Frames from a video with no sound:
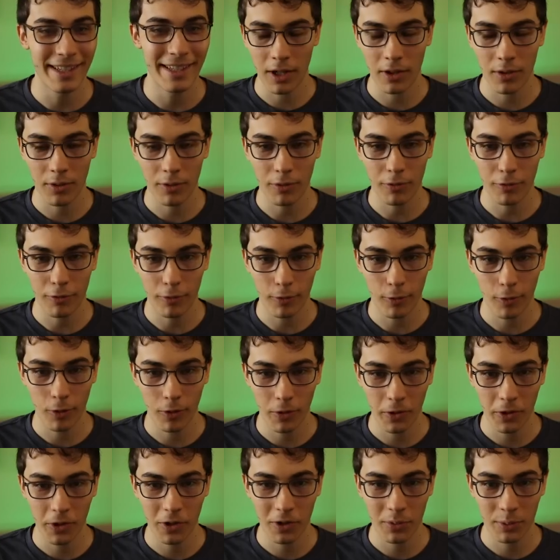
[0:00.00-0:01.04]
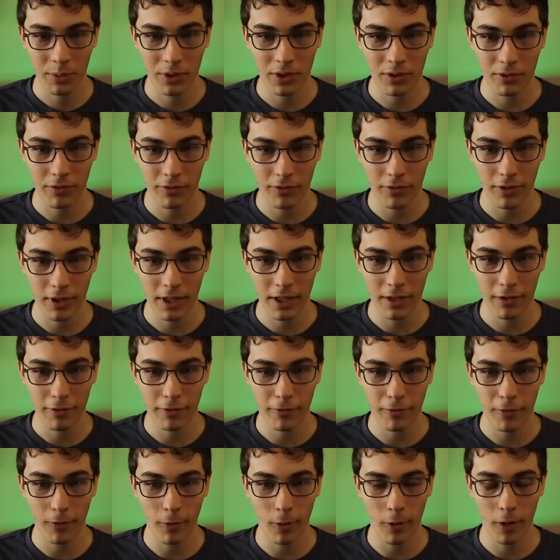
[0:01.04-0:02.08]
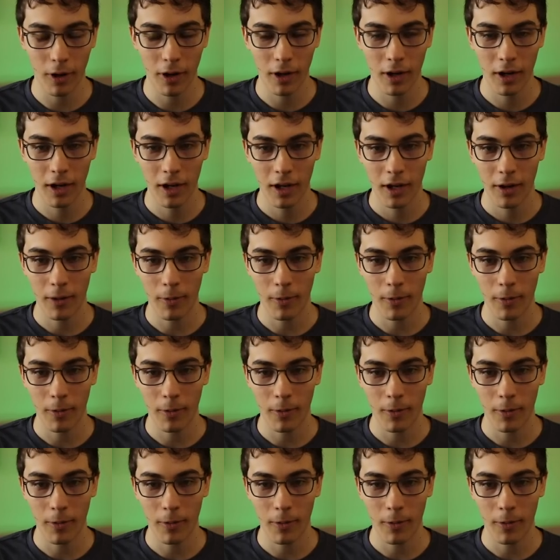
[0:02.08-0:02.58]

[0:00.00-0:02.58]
We're now doing for loops, v-for.